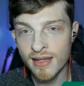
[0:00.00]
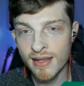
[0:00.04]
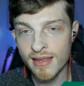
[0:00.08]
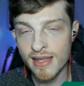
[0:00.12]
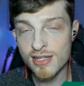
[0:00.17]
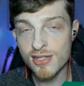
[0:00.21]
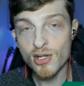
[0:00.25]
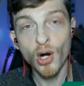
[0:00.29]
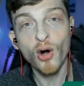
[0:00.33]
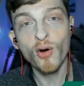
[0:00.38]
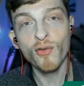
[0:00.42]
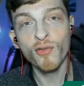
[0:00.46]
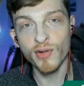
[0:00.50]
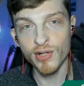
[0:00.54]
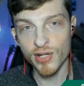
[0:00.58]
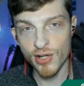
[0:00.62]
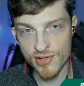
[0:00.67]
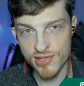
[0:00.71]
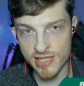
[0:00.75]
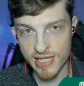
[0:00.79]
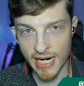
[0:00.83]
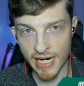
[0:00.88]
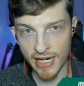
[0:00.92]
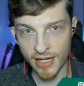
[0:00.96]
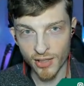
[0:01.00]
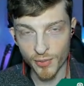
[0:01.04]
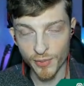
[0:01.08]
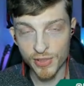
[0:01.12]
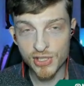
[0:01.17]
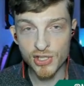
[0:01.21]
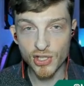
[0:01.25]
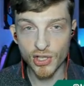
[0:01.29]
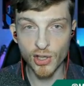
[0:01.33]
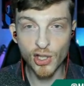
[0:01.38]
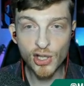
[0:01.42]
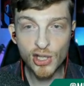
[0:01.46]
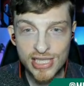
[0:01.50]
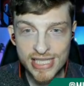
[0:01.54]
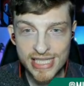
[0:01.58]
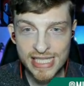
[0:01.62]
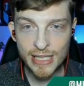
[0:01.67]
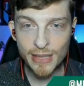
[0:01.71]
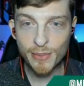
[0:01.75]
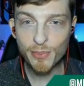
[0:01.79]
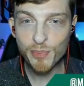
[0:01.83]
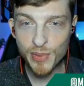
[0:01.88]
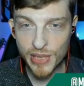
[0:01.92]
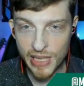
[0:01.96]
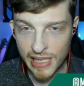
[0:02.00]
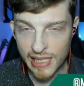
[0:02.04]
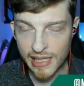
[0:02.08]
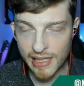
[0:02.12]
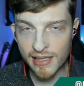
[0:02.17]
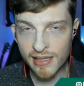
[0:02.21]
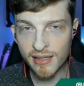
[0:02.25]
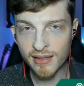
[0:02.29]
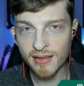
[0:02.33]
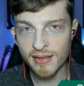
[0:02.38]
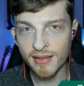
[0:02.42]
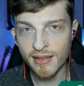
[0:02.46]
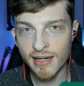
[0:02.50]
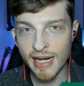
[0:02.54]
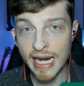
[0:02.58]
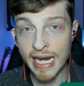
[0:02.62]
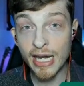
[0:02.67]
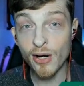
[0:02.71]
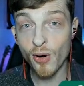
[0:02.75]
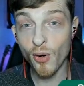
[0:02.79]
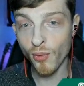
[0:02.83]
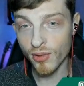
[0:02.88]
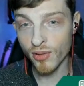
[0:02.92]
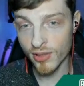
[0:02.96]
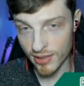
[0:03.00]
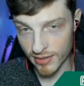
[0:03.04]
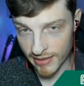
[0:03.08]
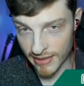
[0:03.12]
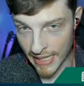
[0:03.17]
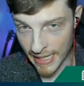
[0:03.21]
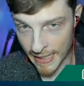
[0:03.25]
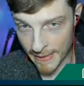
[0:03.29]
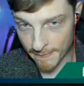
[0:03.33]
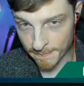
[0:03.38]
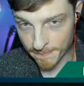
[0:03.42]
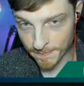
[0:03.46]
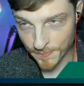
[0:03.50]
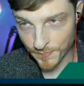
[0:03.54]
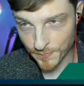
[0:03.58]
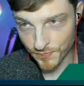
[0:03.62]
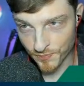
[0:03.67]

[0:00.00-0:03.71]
this Overdose title, which looks to be a horror game.